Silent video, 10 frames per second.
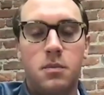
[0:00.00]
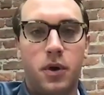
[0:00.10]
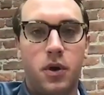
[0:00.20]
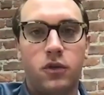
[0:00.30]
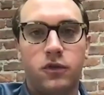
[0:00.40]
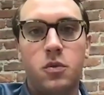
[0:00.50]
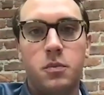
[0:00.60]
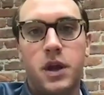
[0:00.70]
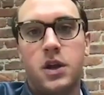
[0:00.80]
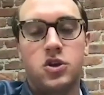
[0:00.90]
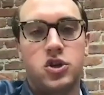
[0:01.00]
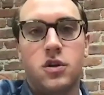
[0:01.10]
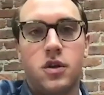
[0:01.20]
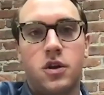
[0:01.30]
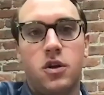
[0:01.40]
but also making
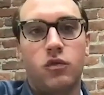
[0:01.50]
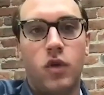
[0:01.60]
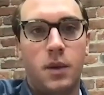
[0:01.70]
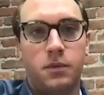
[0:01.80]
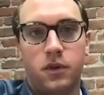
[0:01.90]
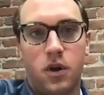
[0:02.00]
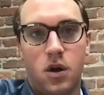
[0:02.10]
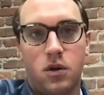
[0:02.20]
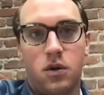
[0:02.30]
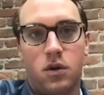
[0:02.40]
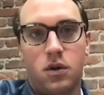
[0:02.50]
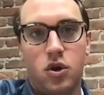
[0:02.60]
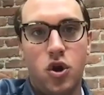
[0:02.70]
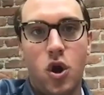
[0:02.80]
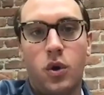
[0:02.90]
sure that your reps
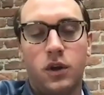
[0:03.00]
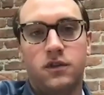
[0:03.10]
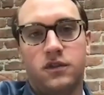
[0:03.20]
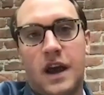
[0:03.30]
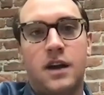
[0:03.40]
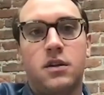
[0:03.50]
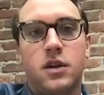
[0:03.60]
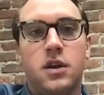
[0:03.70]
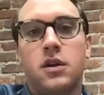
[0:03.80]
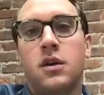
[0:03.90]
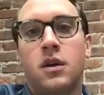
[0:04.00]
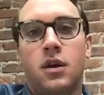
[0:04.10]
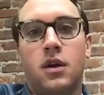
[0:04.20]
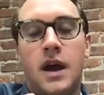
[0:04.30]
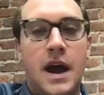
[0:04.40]
know exactly
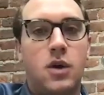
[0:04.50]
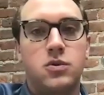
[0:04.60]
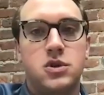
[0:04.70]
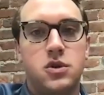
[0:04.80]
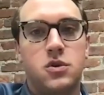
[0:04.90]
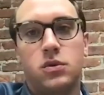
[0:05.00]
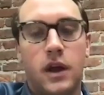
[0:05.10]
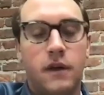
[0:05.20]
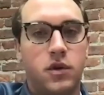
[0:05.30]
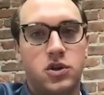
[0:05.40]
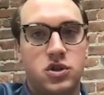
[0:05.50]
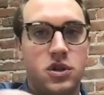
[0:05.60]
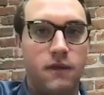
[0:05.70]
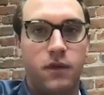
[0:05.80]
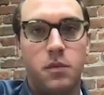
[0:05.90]
how to leverage
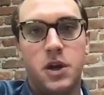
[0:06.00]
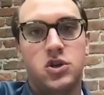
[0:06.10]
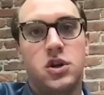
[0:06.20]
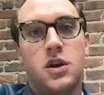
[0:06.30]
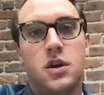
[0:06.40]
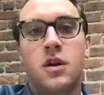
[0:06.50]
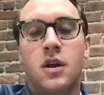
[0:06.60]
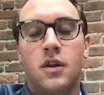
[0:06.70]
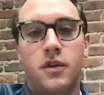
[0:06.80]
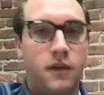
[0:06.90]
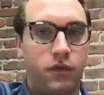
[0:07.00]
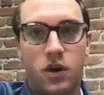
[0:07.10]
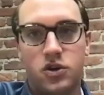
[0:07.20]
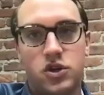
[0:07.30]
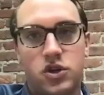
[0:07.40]
the information, the
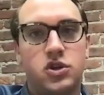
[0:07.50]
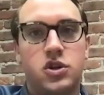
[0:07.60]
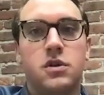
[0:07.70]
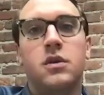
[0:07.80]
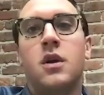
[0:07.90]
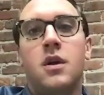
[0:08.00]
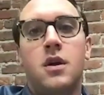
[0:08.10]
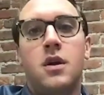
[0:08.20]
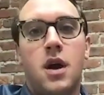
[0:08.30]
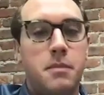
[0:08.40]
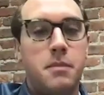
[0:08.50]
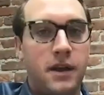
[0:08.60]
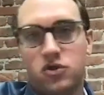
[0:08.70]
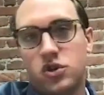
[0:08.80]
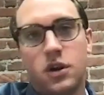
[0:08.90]
differentiation,
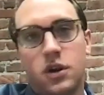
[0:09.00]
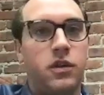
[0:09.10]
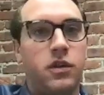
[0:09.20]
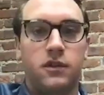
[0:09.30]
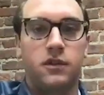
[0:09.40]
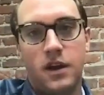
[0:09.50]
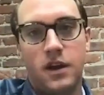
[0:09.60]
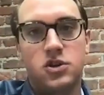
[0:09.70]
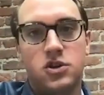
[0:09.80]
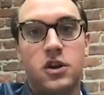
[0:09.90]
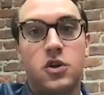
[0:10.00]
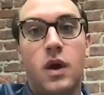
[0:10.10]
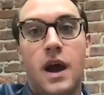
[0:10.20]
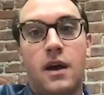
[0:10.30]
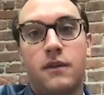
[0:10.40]
messaging, things of that nature that
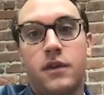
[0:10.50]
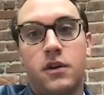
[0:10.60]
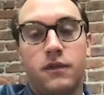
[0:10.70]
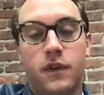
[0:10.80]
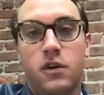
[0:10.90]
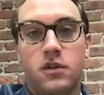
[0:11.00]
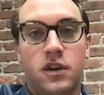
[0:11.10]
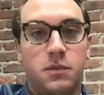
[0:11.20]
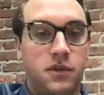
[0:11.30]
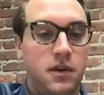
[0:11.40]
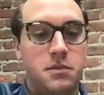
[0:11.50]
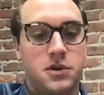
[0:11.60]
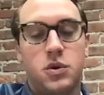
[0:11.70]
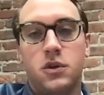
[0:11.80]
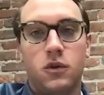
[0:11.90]
you have at your fingertips in
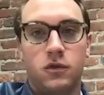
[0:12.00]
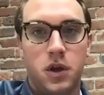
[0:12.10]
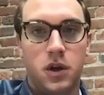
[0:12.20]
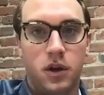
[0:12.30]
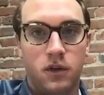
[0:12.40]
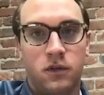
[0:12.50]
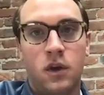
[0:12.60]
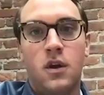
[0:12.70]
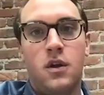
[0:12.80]
between those meetings.